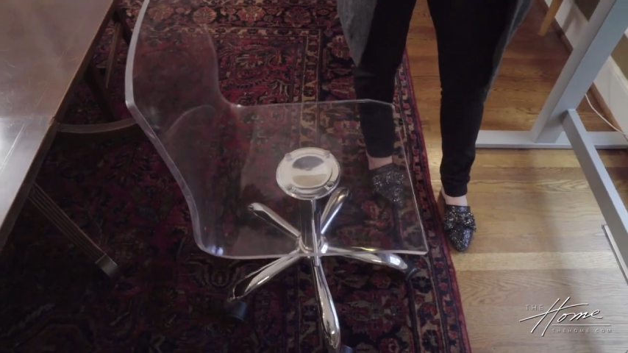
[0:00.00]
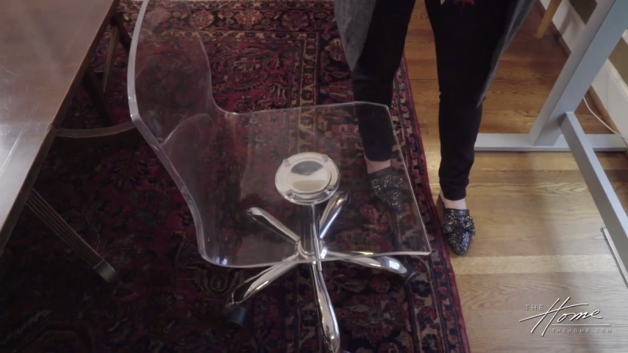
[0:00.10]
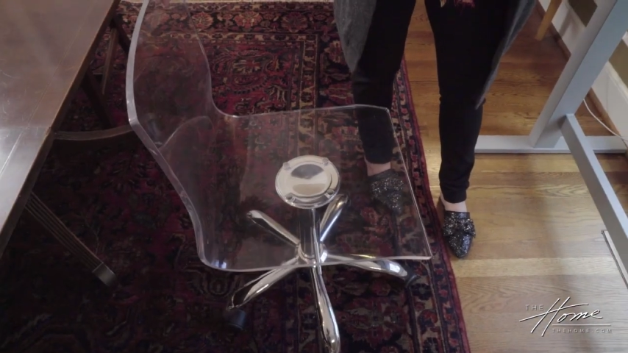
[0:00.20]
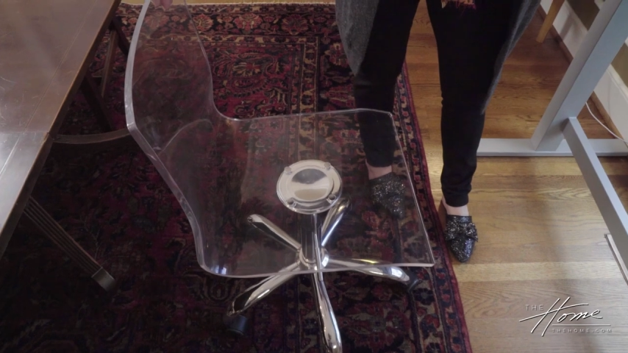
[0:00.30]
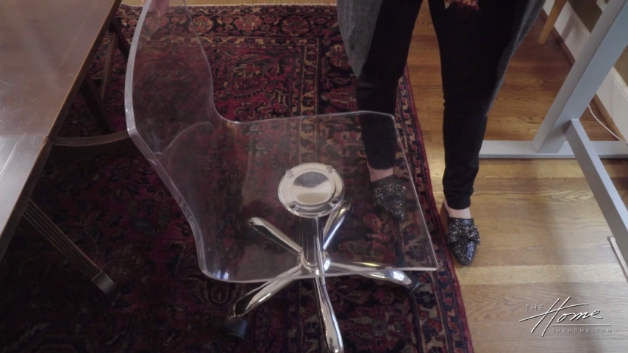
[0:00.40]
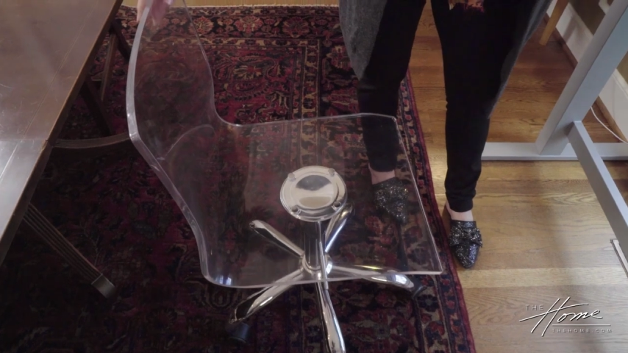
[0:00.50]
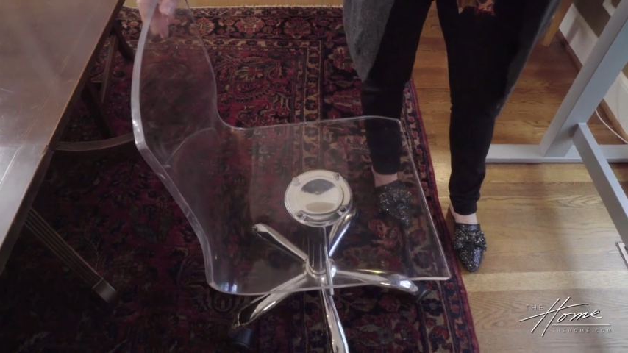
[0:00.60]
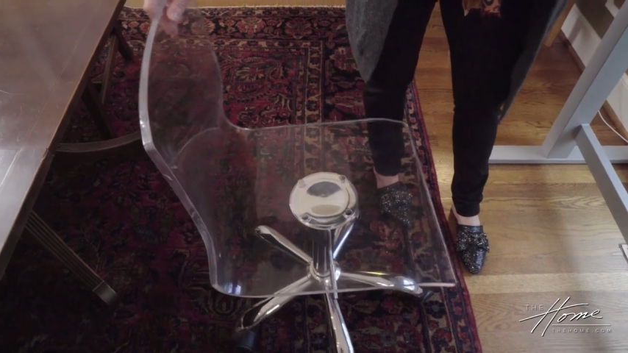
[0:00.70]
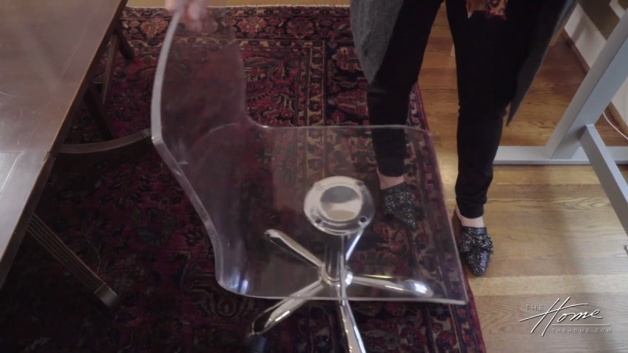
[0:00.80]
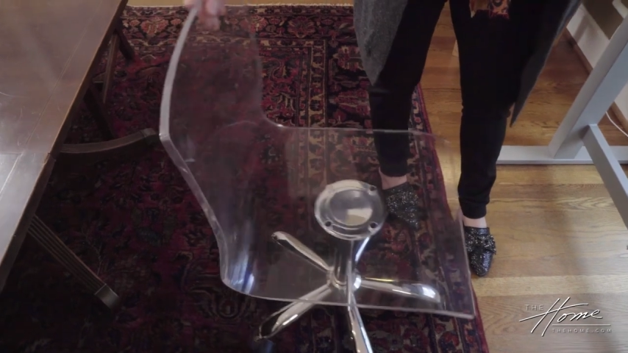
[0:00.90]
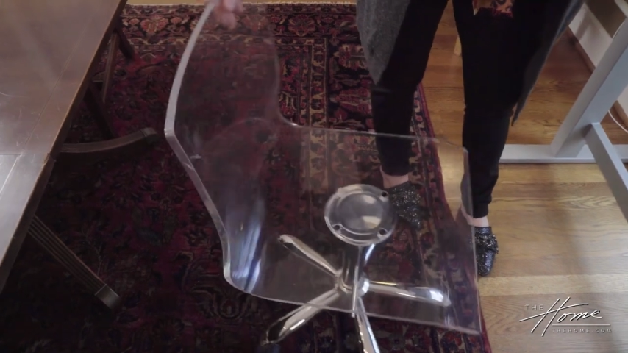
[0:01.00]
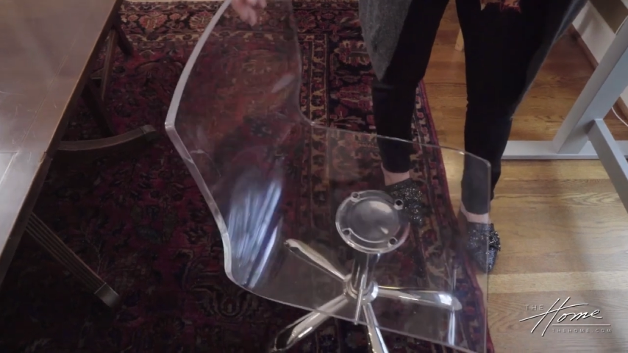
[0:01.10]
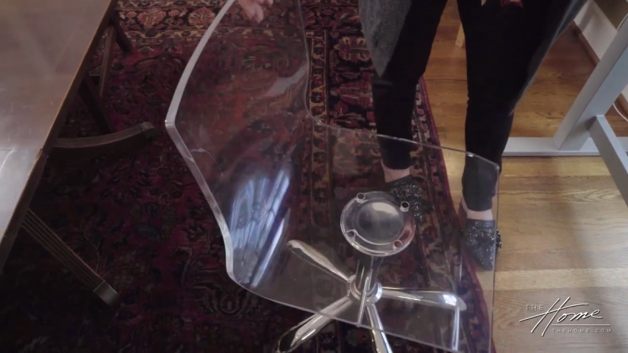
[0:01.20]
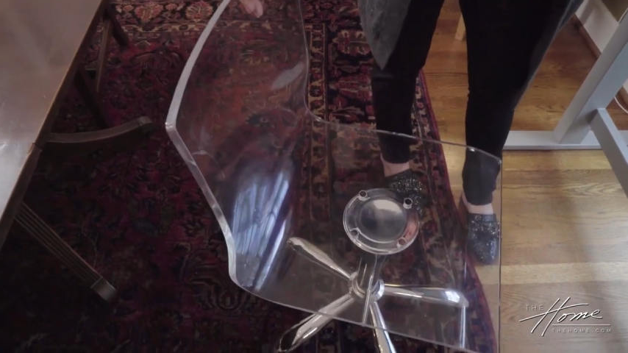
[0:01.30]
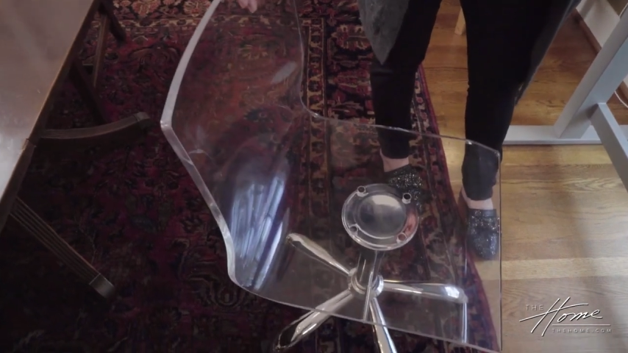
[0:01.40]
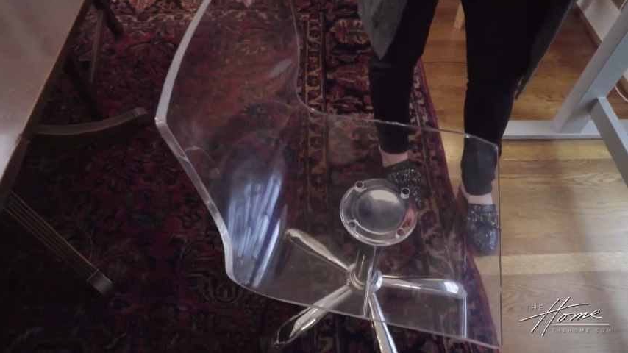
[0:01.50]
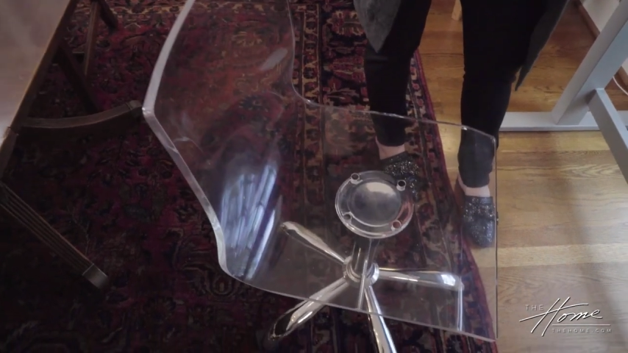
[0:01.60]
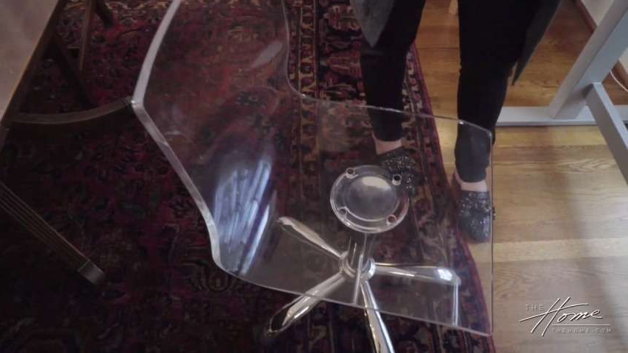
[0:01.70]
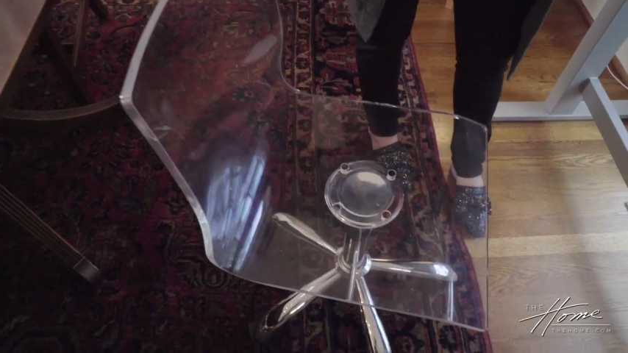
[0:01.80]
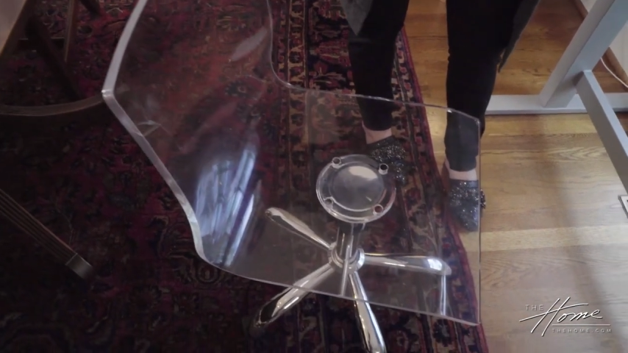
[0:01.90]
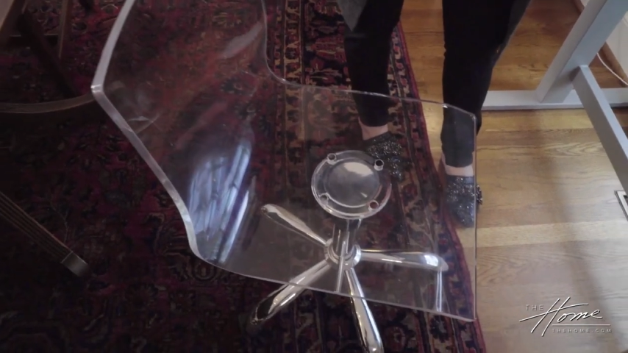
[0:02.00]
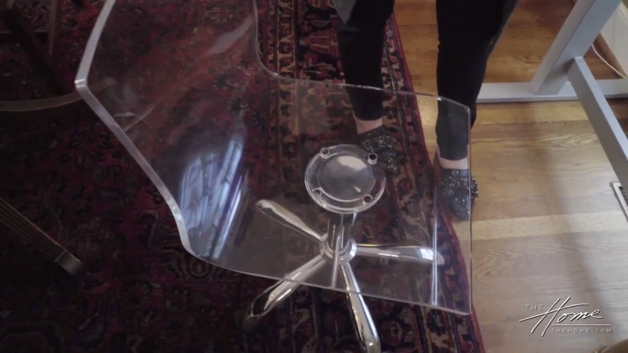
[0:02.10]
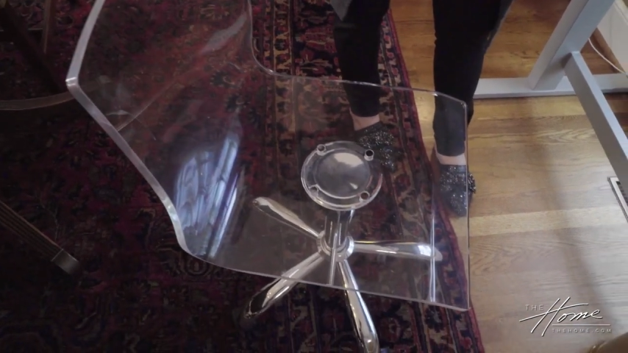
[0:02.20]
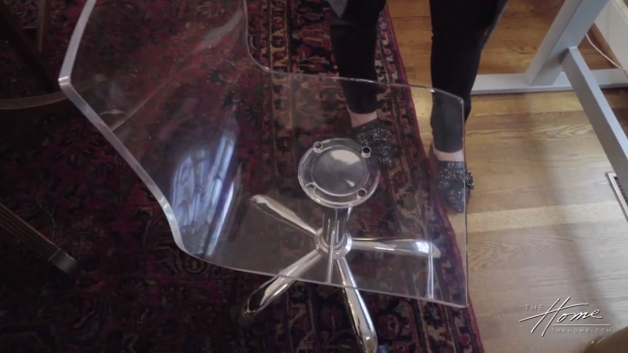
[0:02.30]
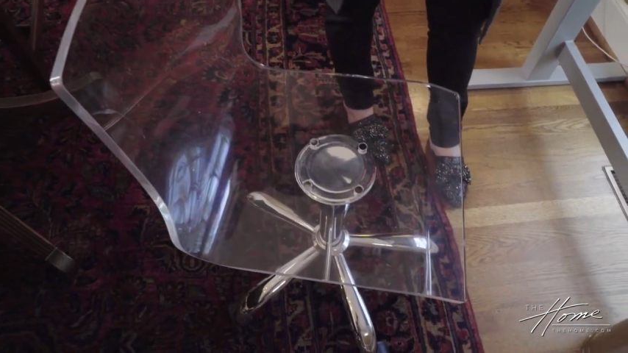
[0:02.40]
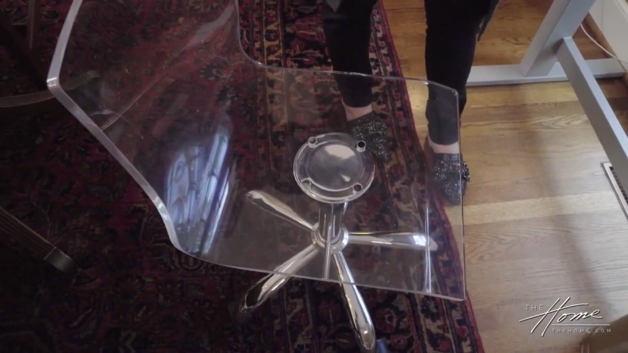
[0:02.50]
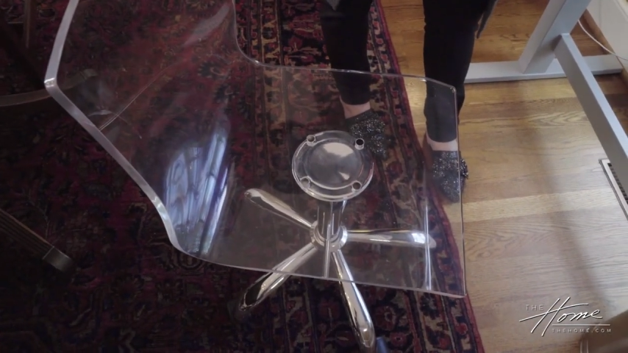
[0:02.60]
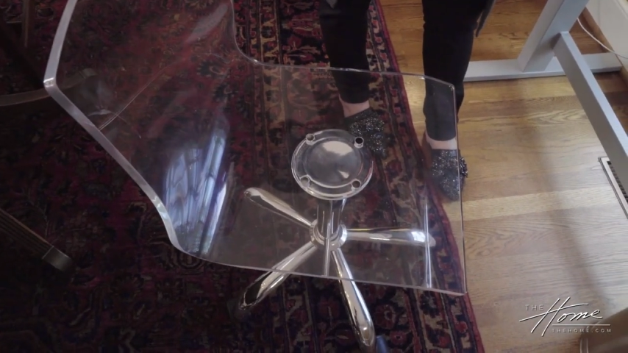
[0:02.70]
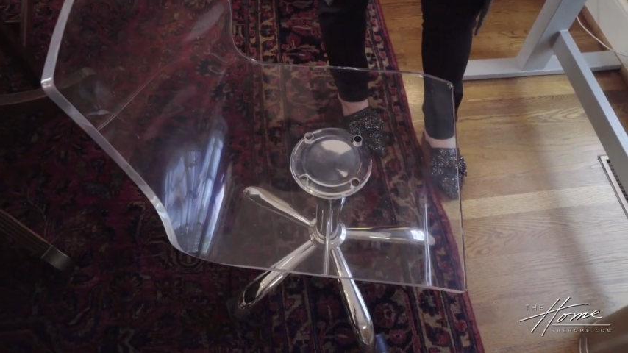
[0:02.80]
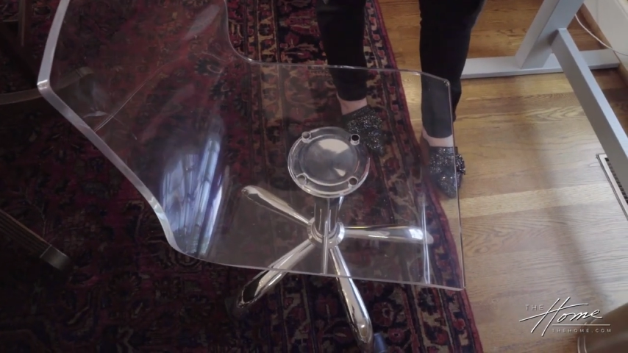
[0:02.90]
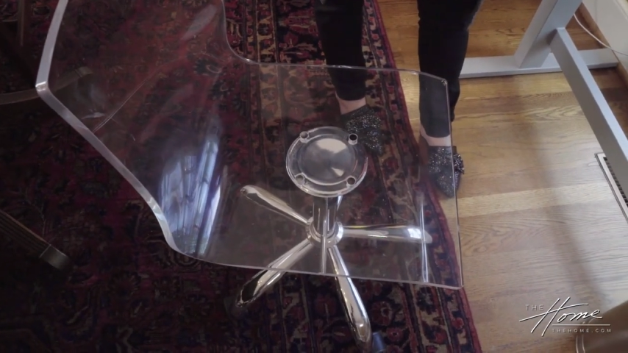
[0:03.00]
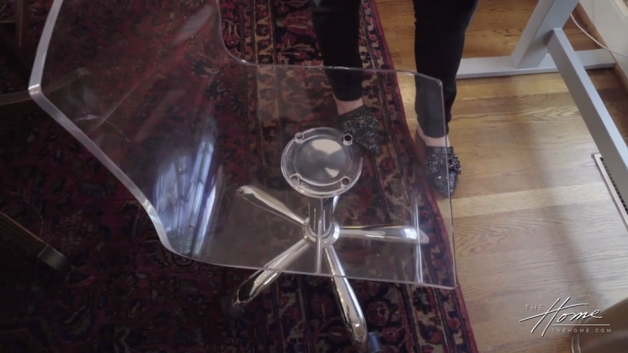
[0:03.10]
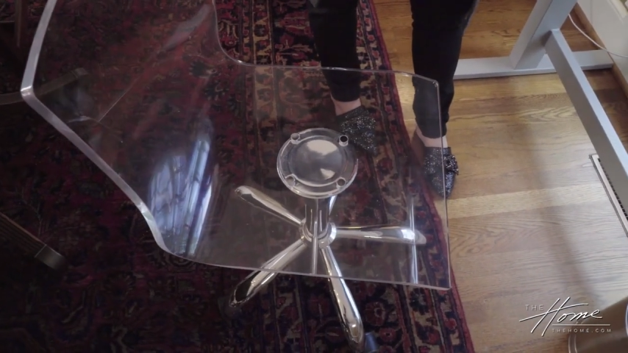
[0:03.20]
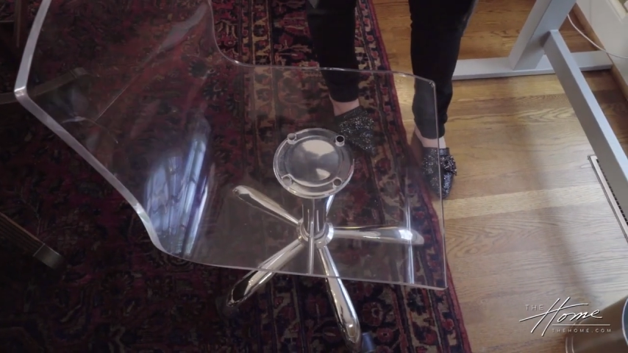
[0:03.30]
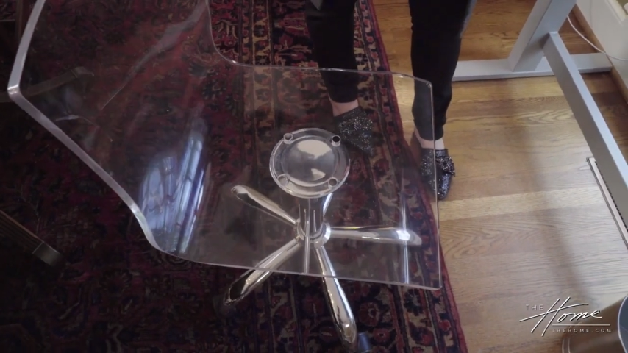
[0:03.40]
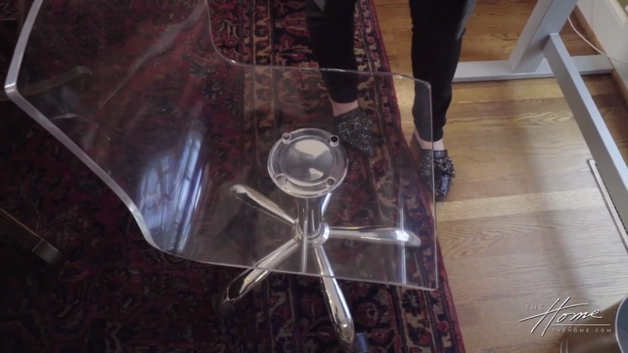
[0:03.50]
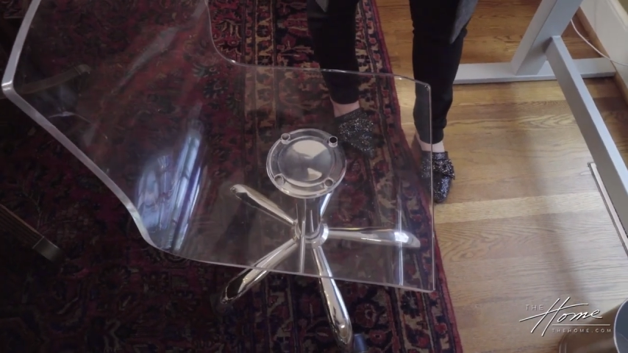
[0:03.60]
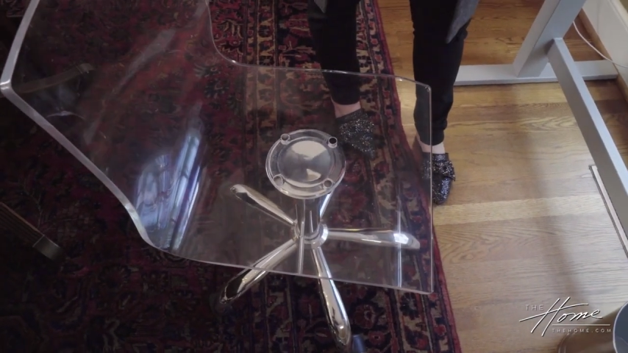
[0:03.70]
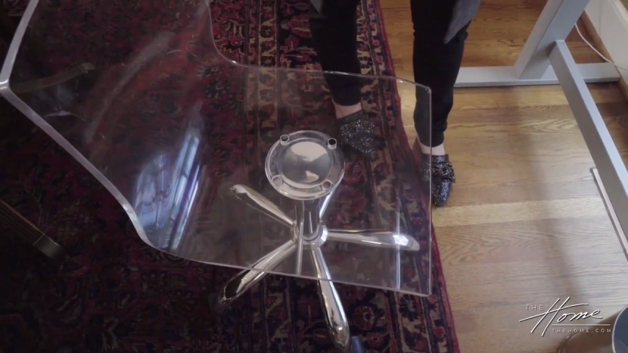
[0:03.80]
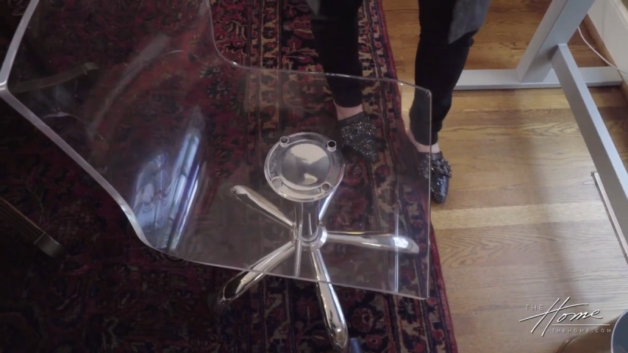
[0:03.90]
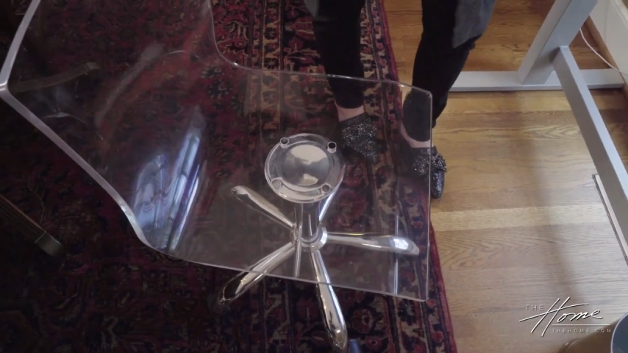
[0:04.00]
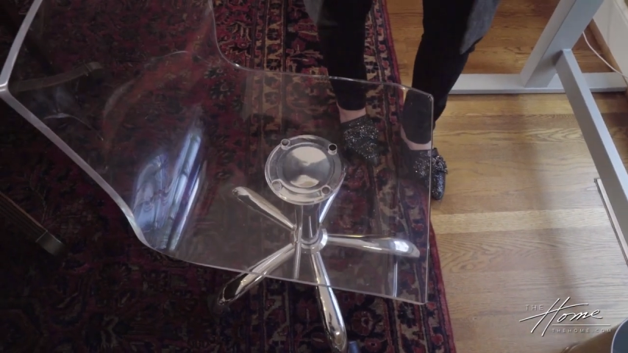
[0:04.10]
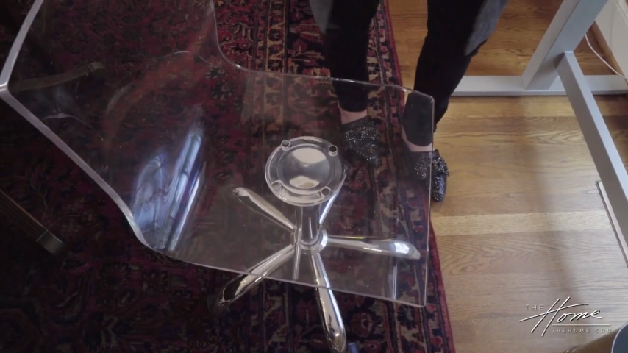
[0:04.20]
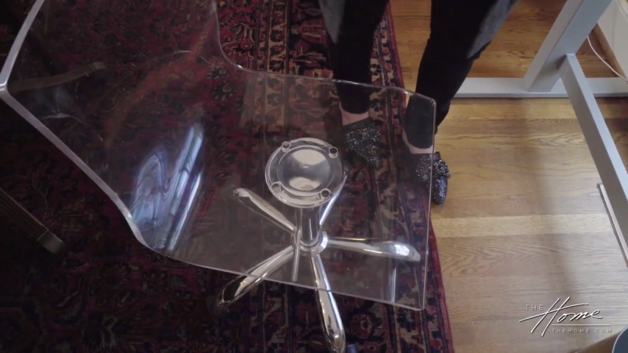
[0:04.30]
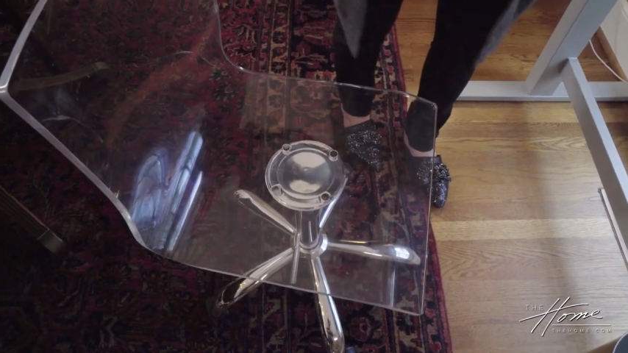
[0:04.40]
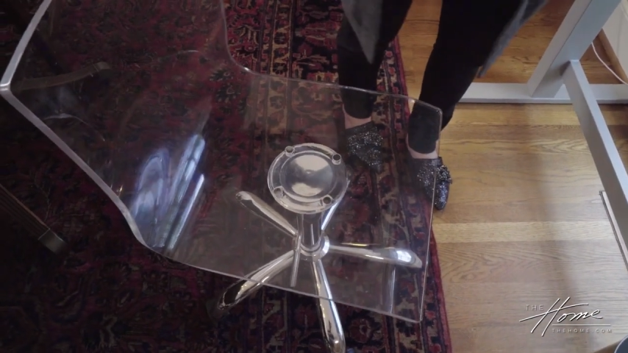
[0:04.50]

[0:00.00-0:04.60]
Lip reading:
Nobody's mouth can be seen.